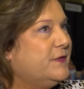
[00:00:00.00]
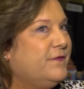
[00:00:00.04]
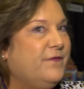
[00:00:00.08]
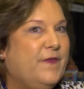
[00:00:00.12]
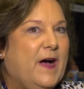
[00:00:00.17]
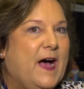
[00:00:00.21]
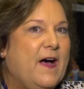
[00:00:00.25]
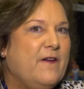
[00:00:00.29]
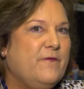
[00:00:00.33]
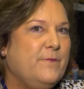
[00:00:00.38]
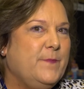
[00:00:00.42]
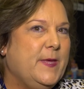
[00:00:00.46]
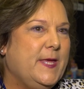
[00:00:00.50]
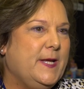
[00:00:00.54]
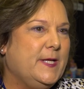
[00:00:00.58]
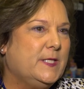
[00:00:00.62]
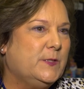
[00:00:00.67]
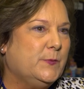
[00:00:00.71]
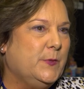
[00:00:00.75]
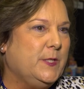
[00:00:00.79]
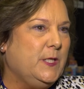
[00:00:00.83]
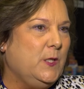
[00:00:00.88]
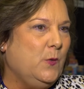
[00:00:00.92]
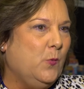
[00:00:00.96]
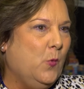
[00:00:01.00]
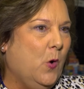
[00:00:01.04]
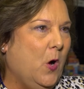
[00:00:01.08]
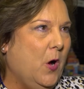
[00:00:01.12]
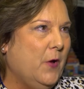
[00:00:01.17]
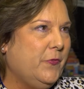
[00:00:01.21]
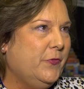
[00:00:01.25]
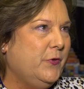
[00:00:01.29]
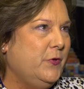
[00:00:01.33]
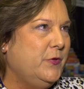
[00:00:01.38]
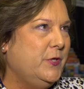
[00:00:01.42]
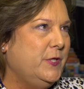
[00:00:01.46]
5 minutes when you
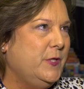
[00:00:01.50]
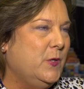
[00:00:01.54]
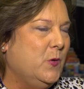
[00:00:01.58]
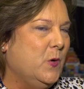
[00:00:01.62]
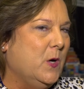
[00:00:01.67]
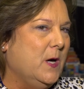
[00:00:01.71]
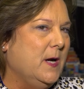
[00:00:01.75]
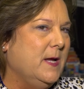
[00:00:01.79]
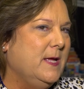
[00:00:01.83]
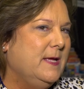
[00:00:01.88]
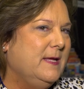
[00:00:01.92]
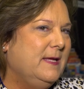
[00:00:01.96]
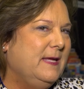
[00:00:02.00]
walk through the door